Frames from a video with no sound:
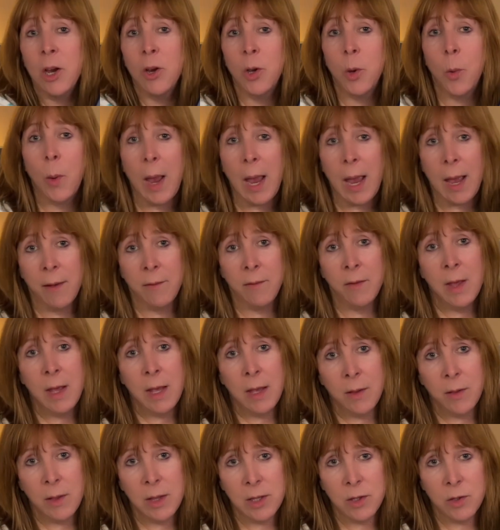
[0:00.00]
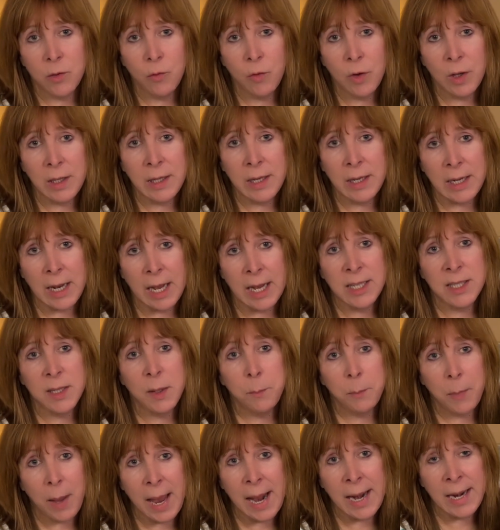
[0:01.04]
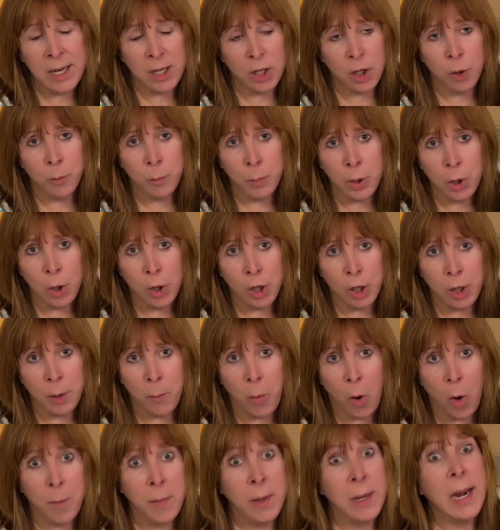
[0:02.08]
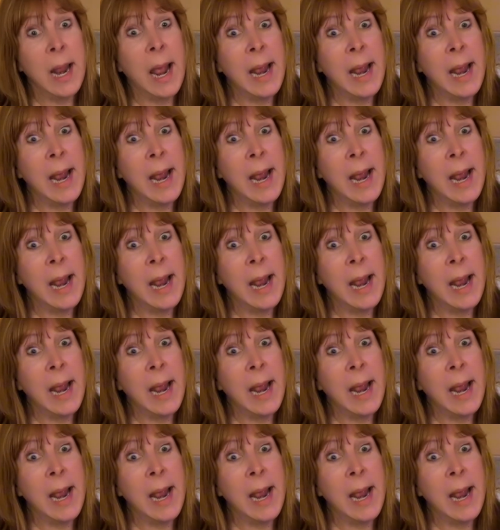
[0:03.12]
you have this really nice padded computer compartment,